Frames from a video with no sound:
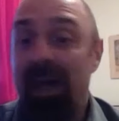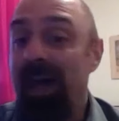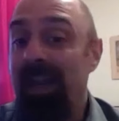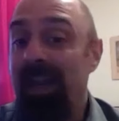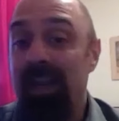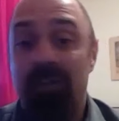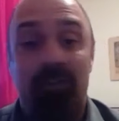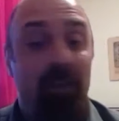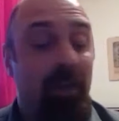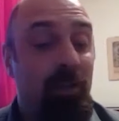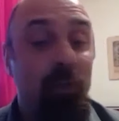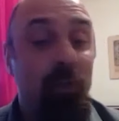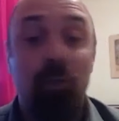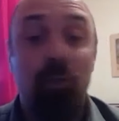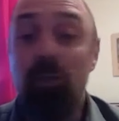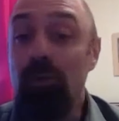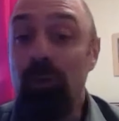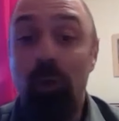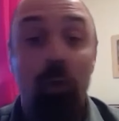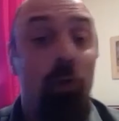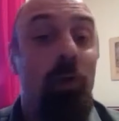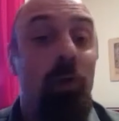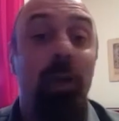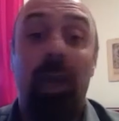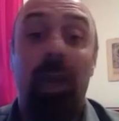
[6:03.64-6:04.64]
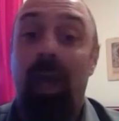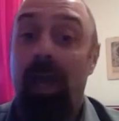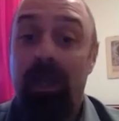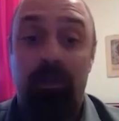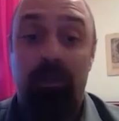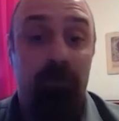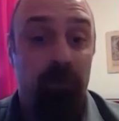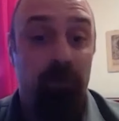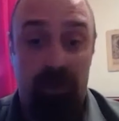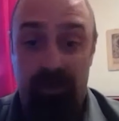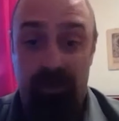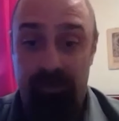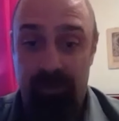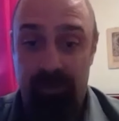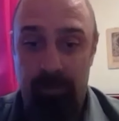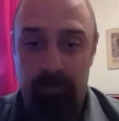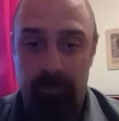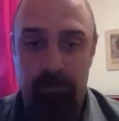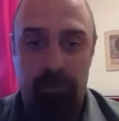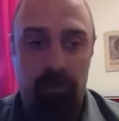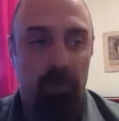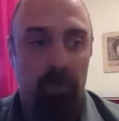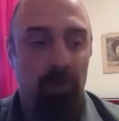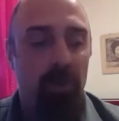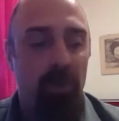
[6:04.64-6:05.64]
an event could look like, for
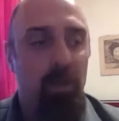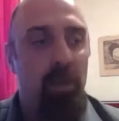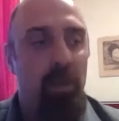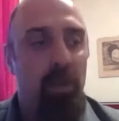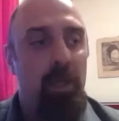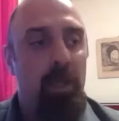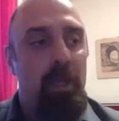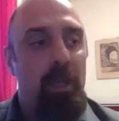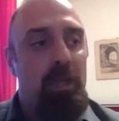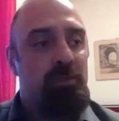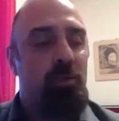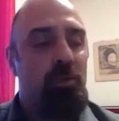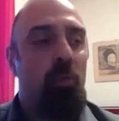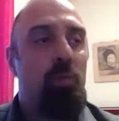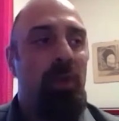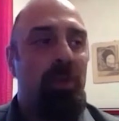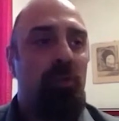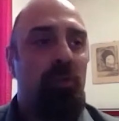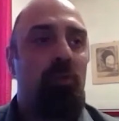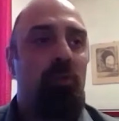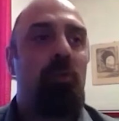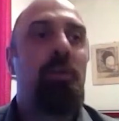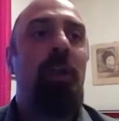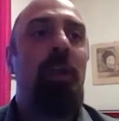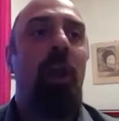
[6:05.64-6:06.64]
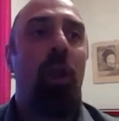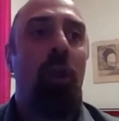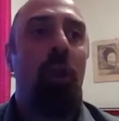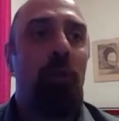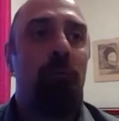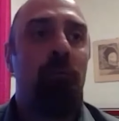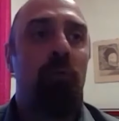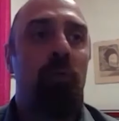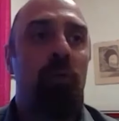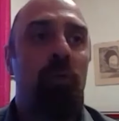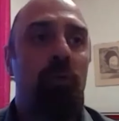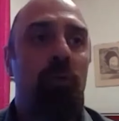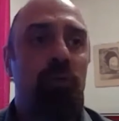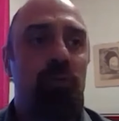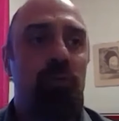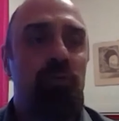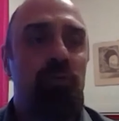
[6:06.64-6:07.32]
example. So we are doing a lot of work to